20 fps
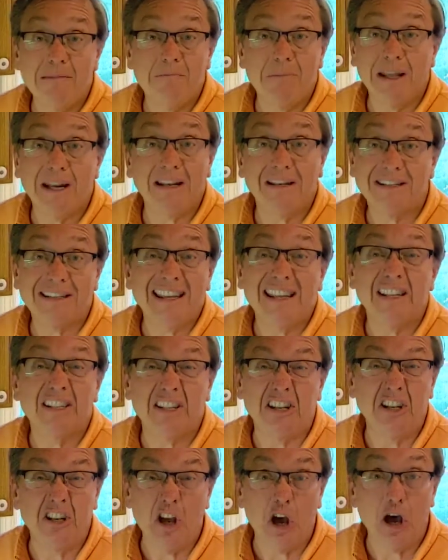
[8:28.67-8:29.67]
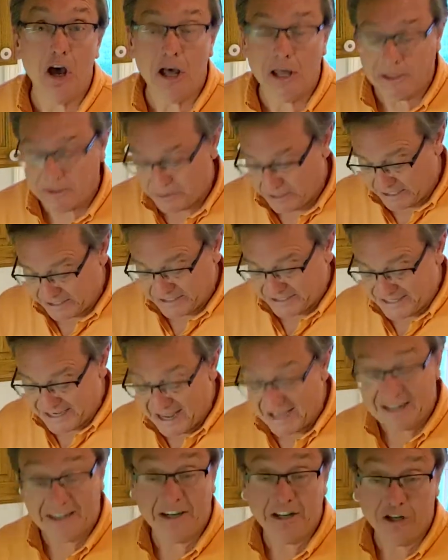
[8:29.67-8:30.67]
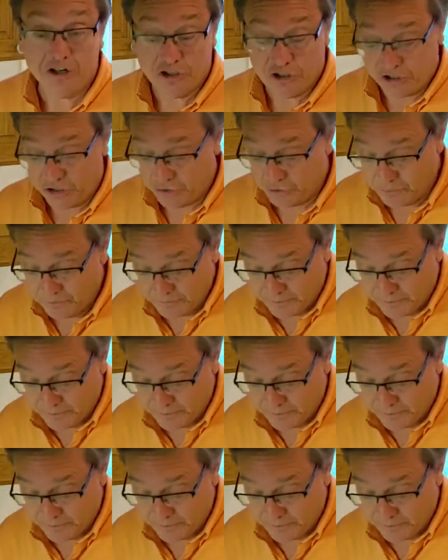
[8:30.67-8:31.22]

minutes, it's done. It's not an issue.